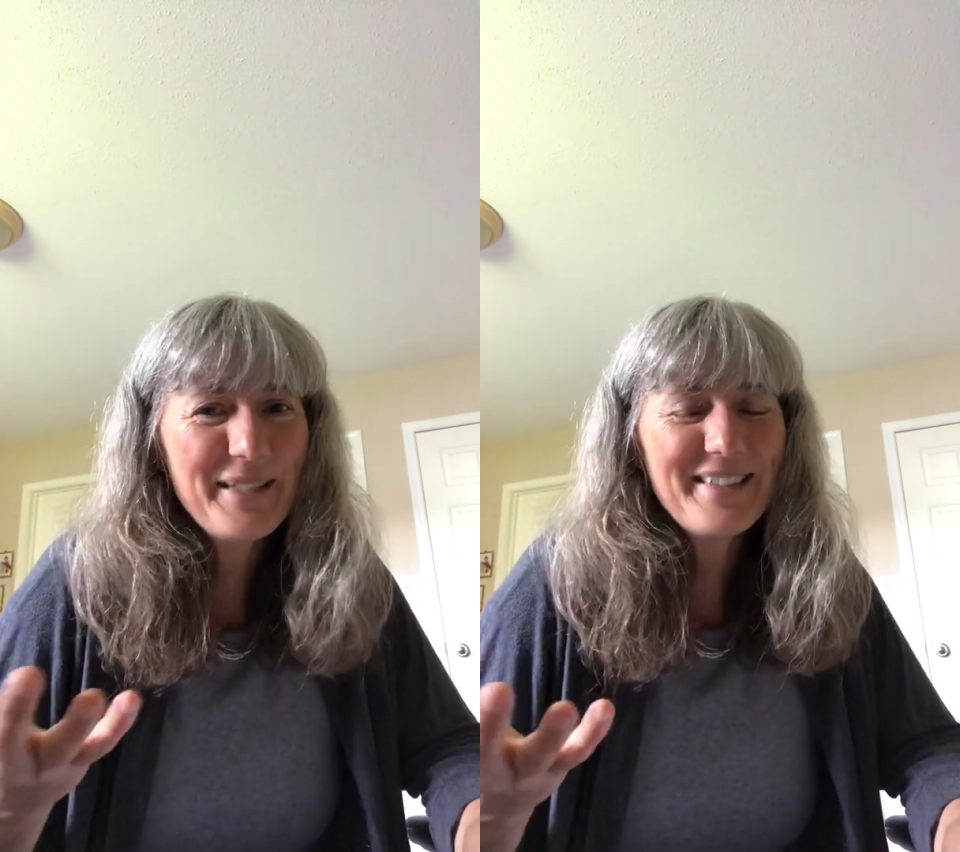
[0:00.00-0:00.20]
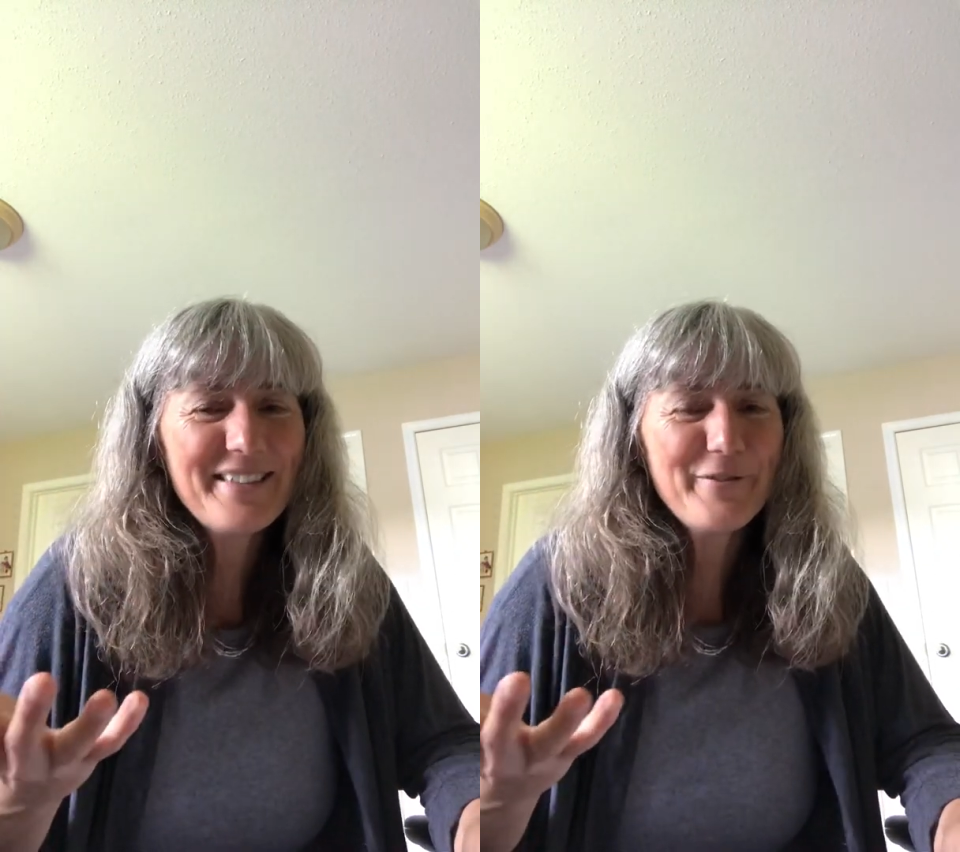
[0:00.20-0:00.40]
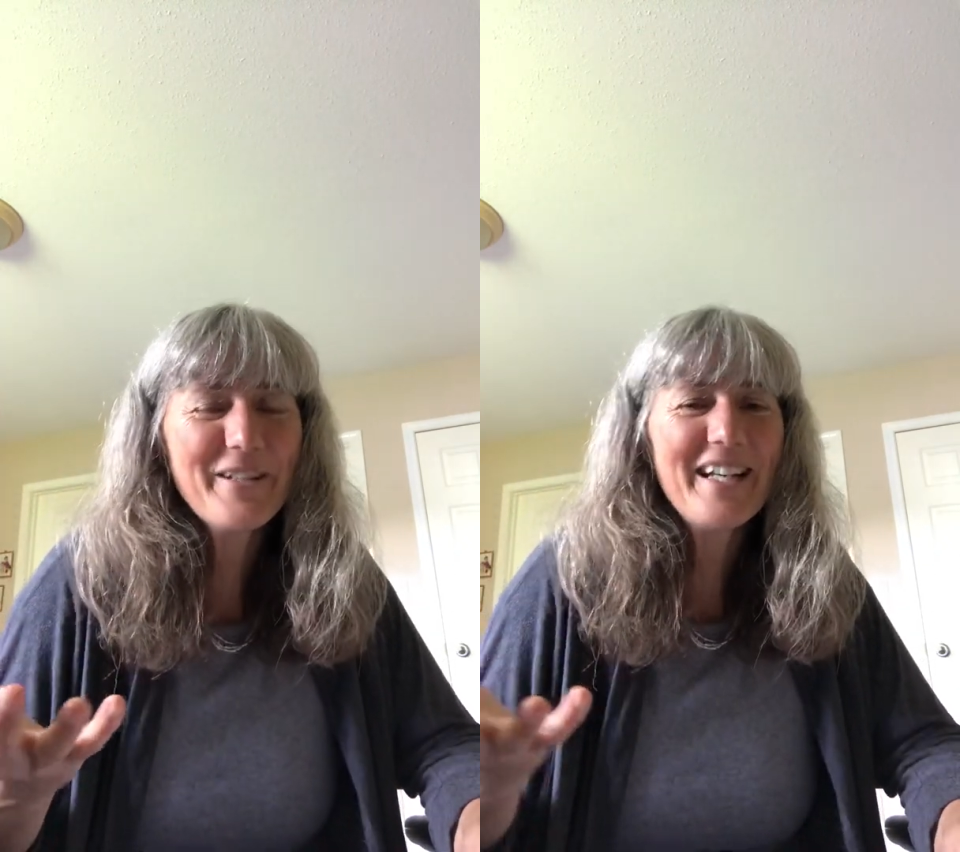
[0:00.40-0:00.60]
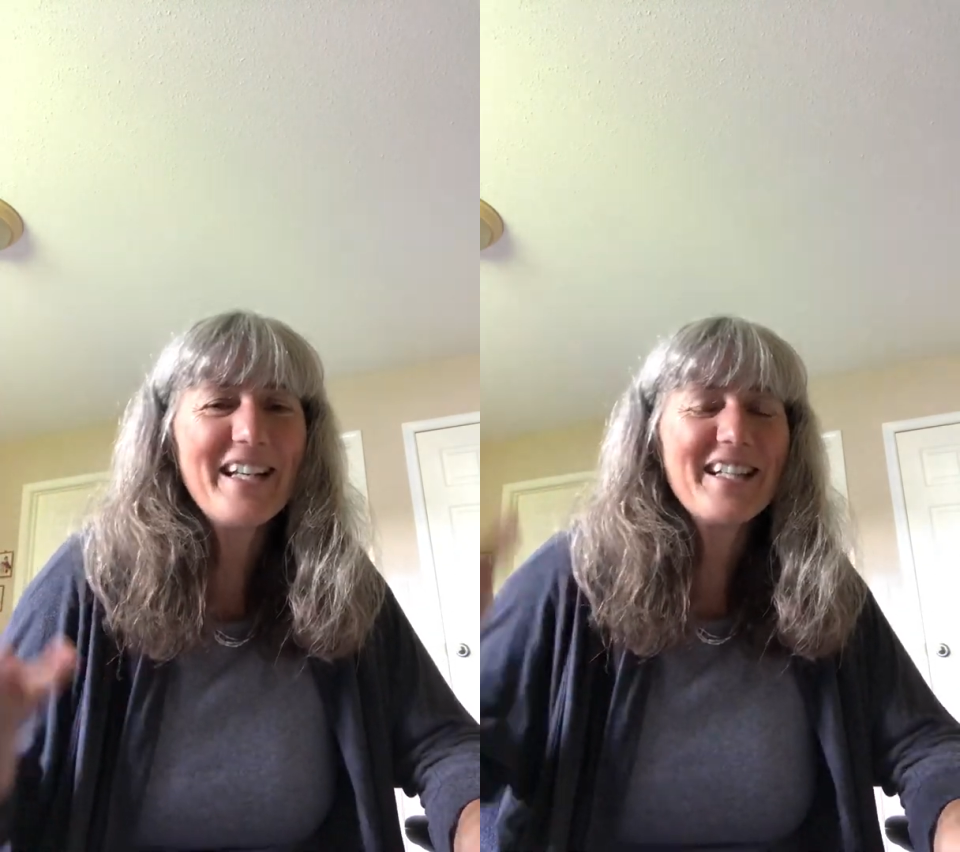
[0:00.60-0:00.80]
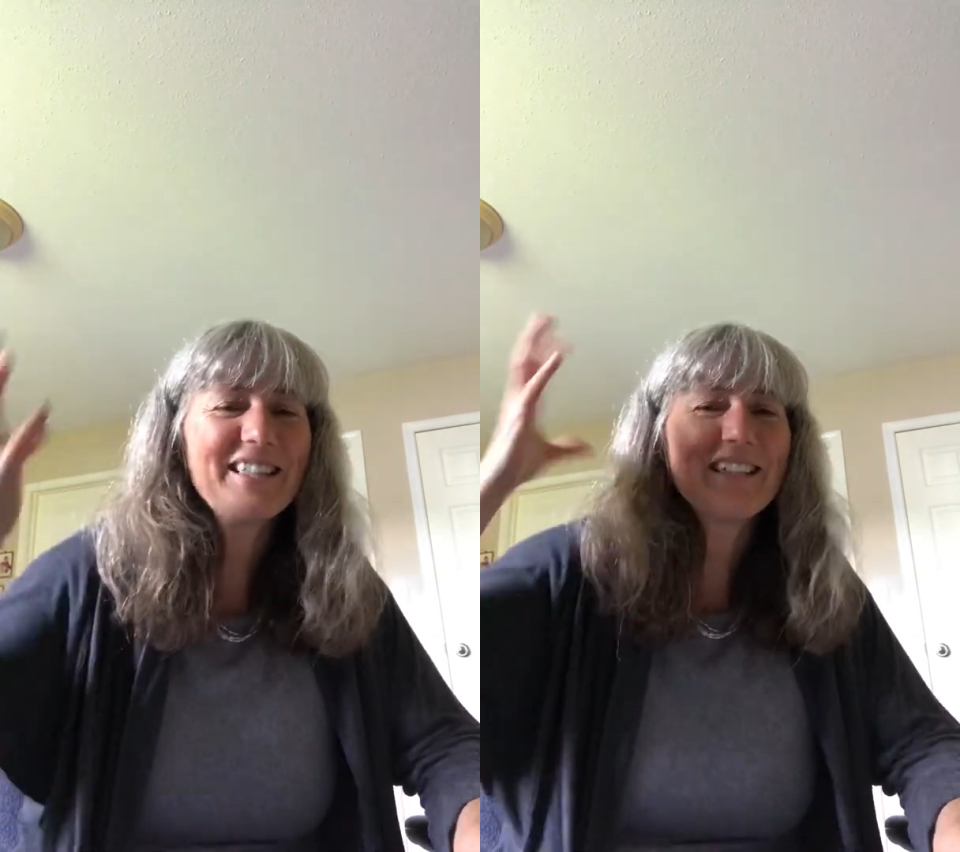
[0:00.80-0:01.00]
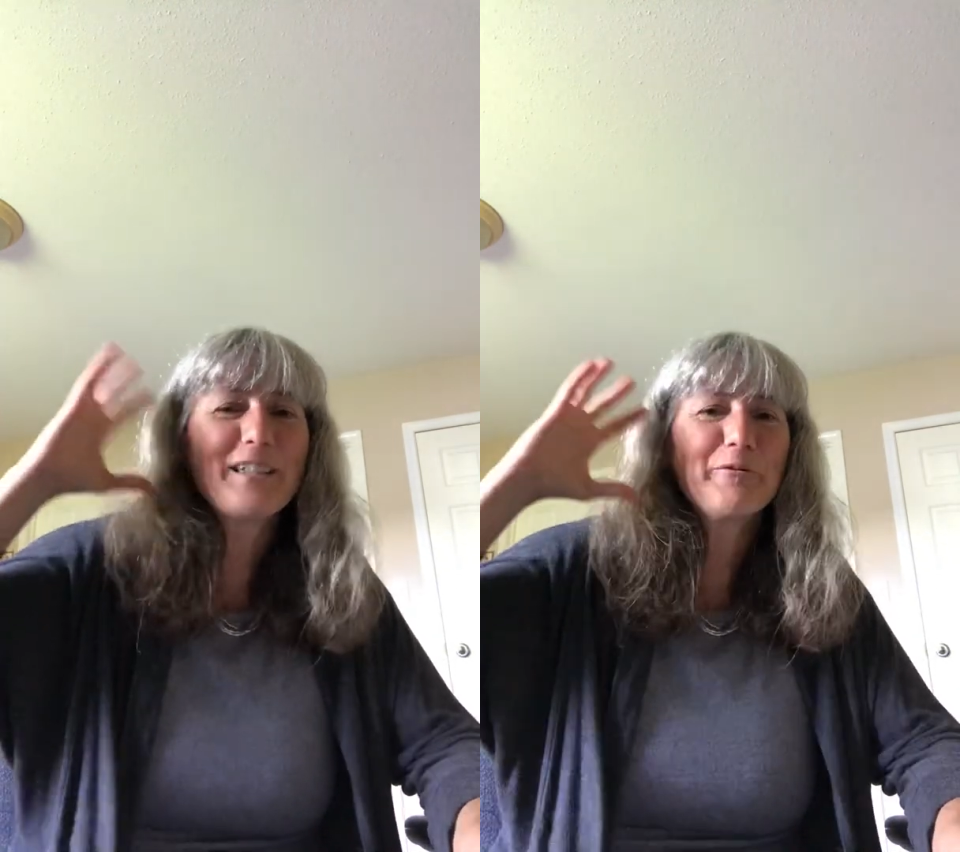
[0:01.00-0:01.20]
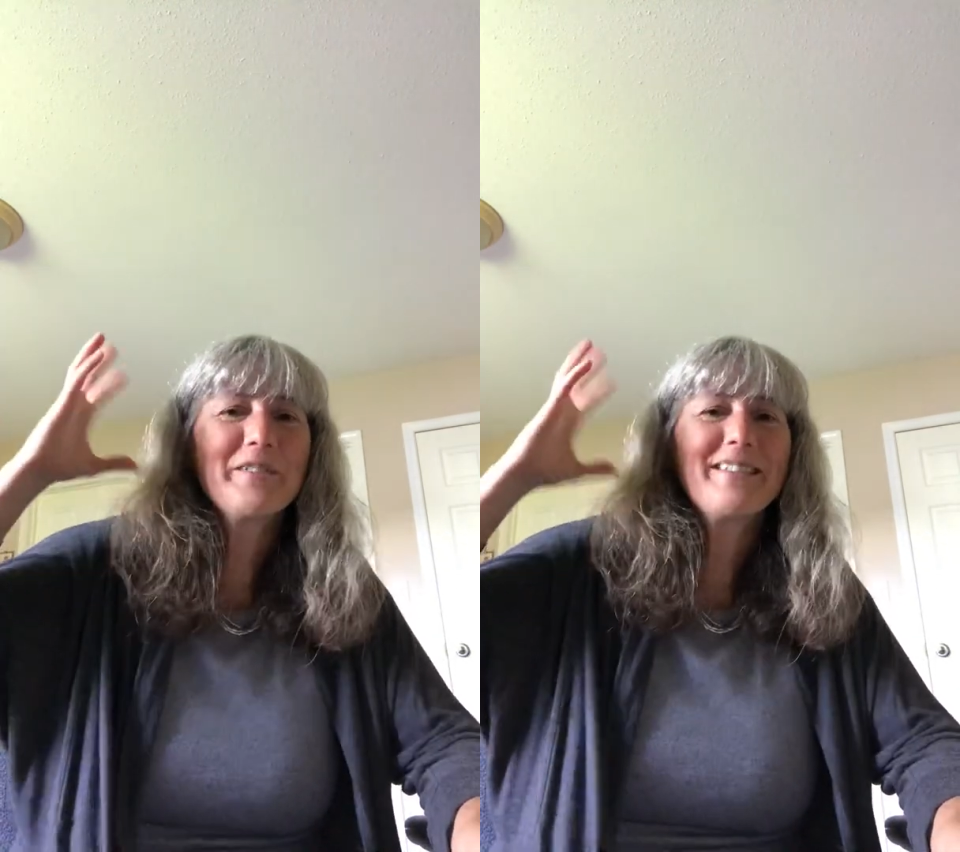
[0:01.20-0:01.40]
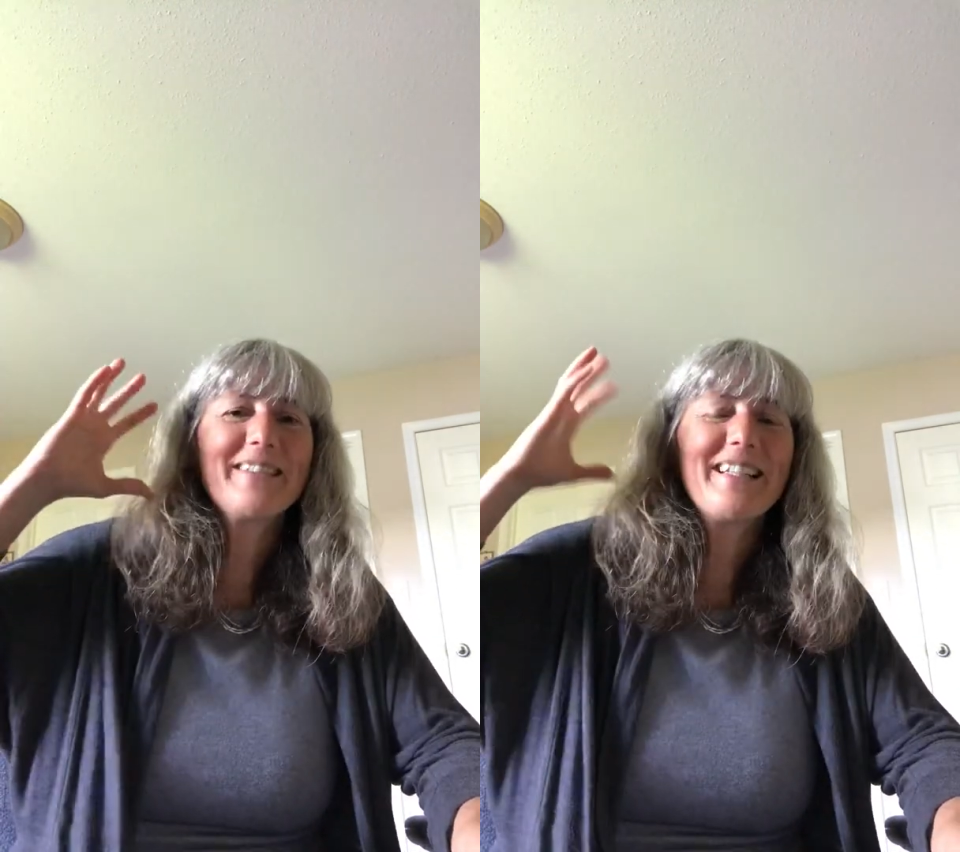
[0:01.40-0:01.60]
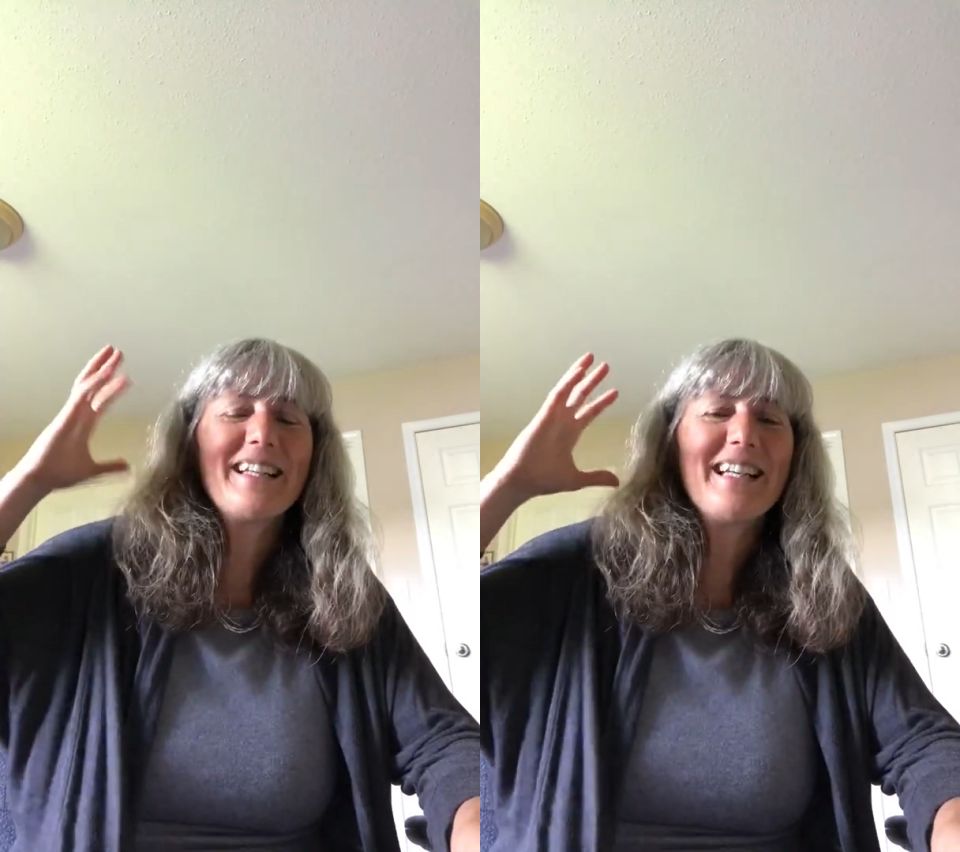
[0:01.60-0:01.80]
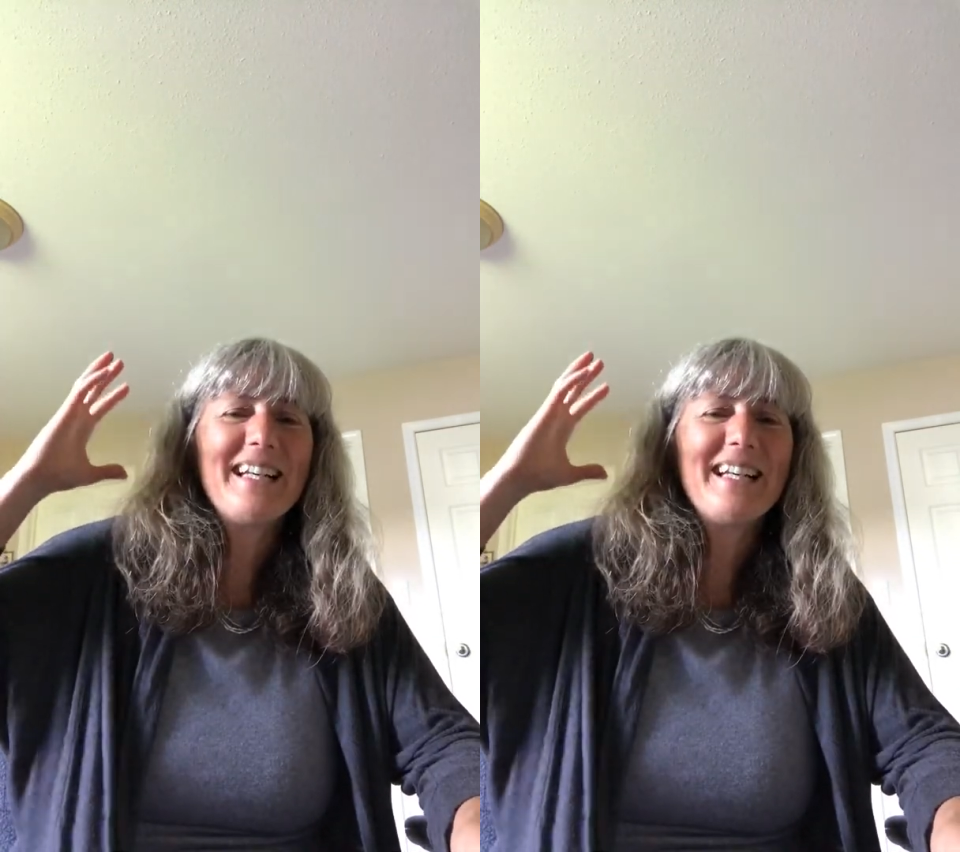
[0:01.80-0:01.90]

piece of cake and the other one's saying,